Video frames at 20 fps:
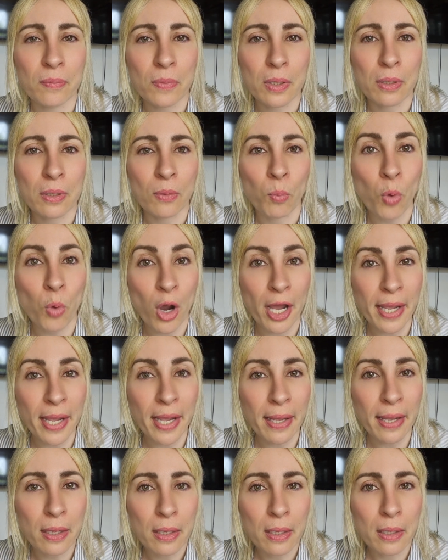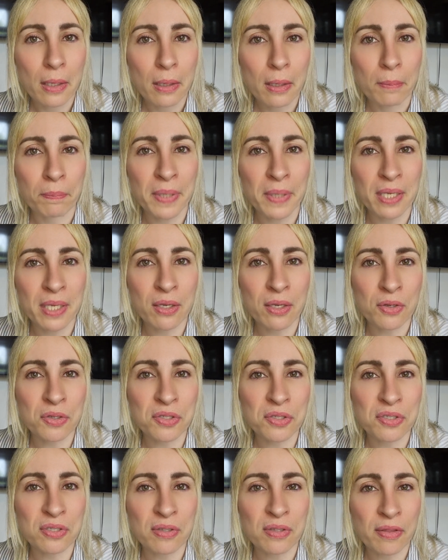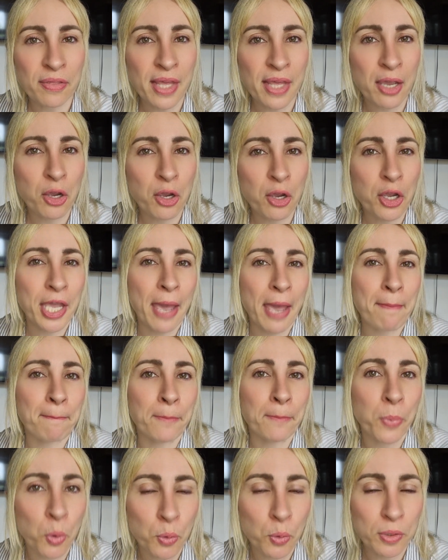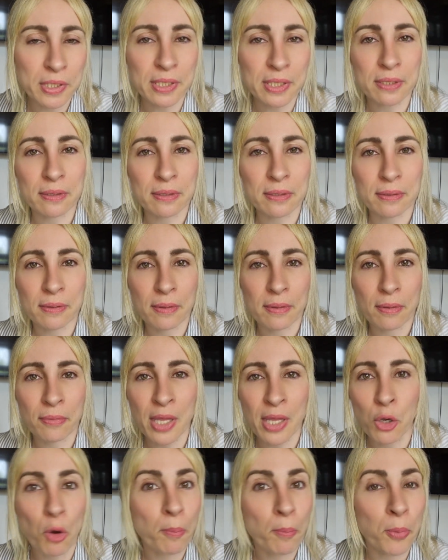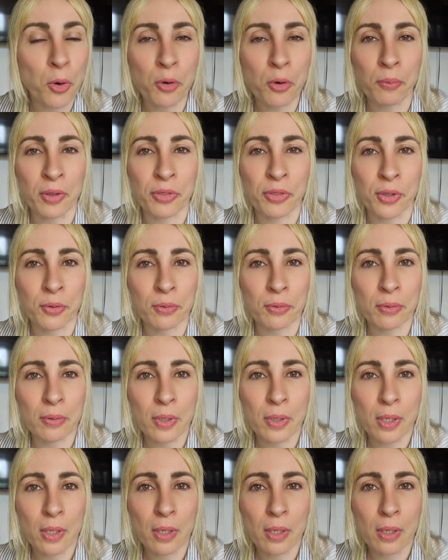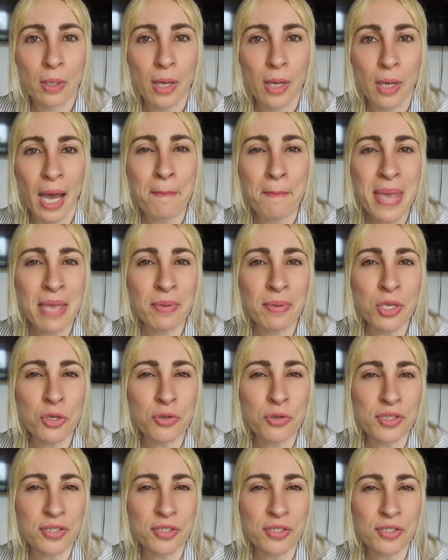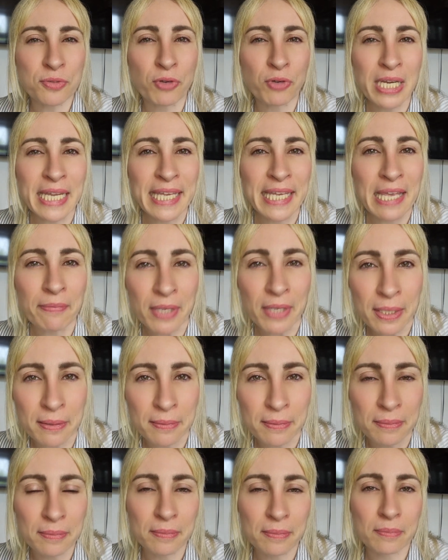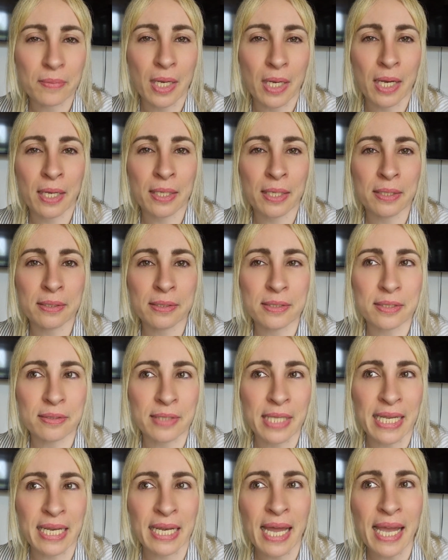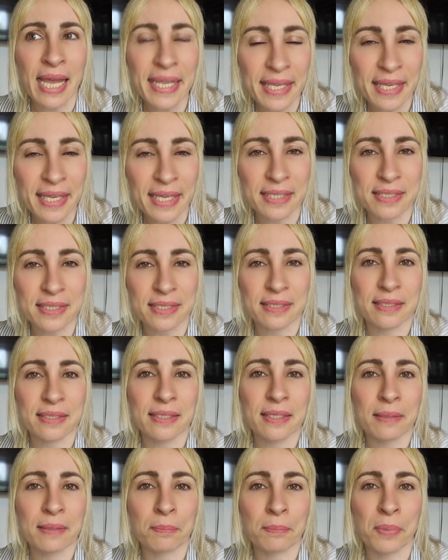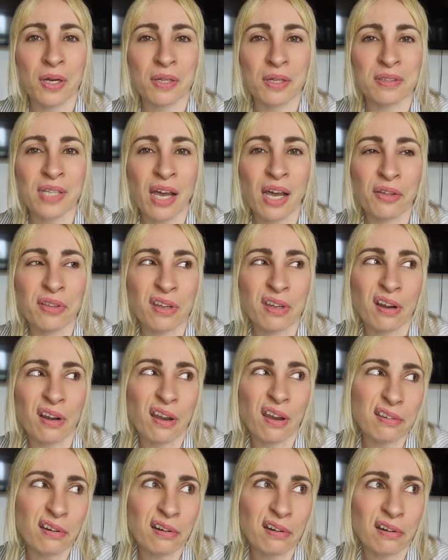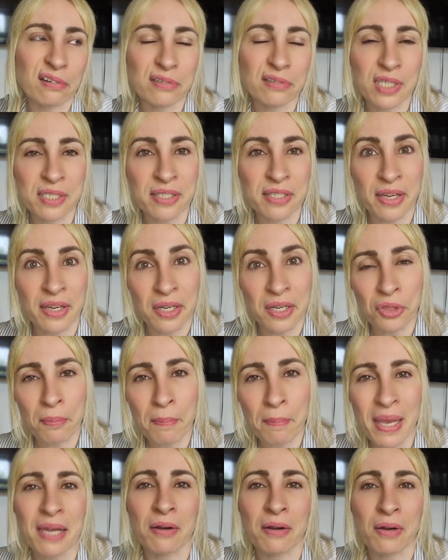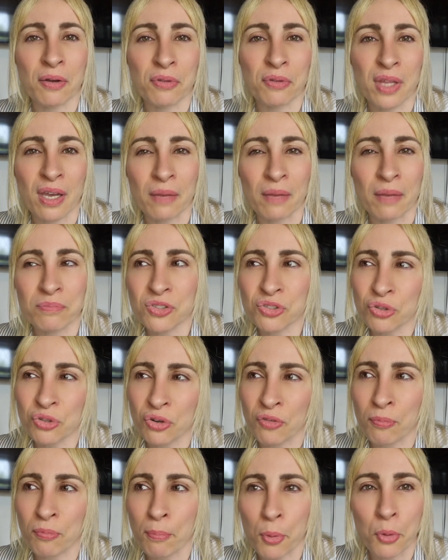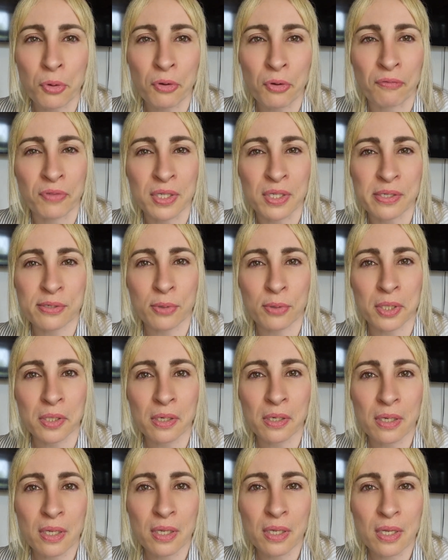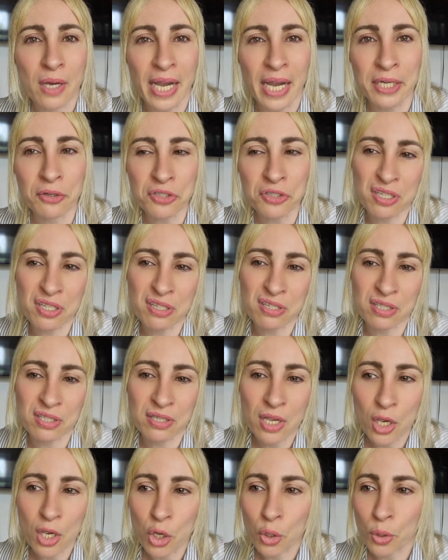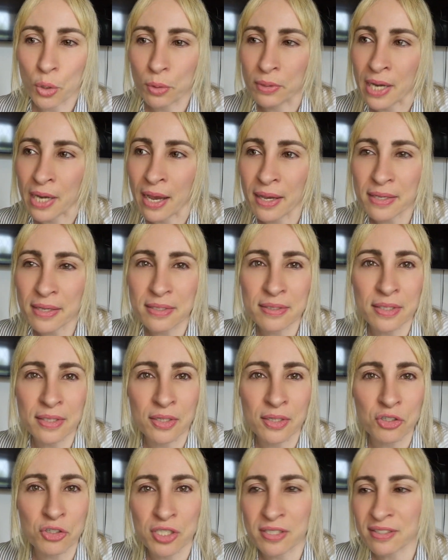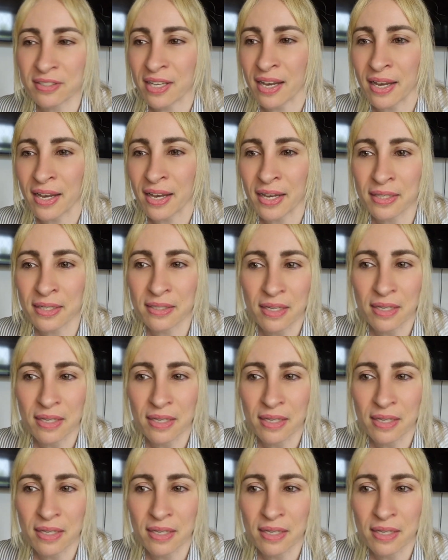Why? Because they get bored. They go bored with you. And maybe you just really give in and they like it. But now they are like, oh, is there anything better out there? I'm sort of bored of this one. I know she's nice, she's kind.